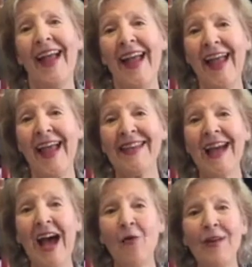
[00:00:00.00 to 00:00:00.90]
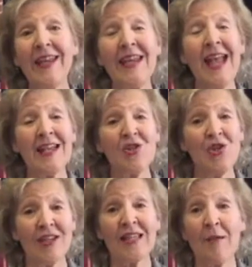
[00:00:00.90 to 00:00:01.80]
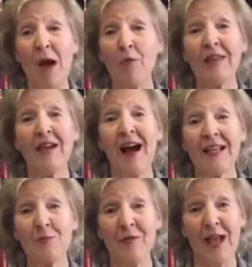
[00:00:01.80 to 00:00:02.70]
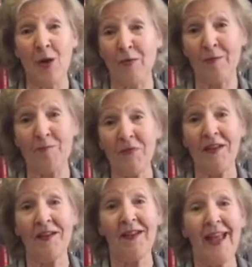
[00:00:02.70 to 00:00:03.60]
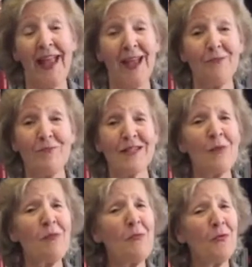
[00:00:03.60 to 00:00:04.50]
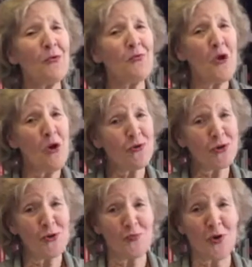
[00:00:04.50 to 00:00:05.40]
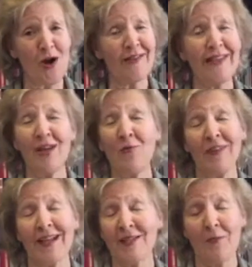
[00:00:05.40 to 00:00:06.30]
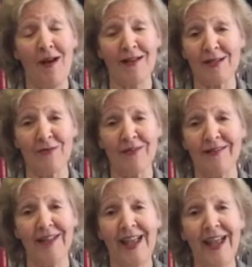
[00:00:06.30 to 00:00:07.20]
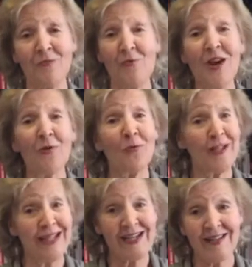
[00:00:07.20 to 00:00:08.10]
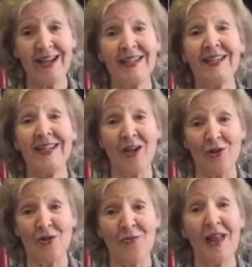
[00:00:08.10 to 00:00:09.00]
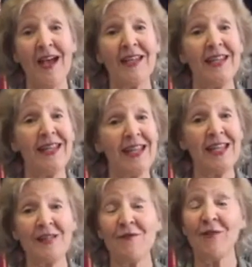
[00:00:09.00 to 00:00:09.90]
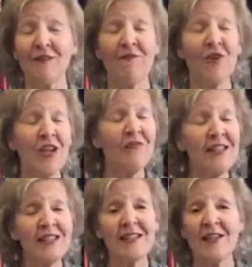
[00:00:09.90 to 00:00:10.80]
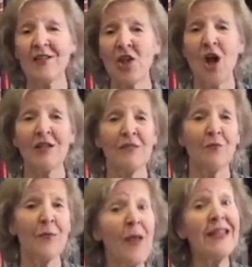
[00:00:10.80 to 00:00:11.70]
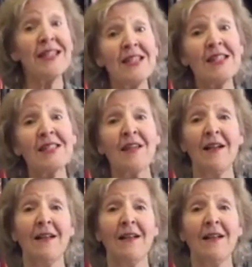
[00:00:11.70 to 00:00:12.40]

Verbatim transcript: and how he has just come out with a gospel album. And some people who know Snoop Dogg think, well, that's impossible. And we are really excited to tell you that it is full of forgiveness, songs of repentance.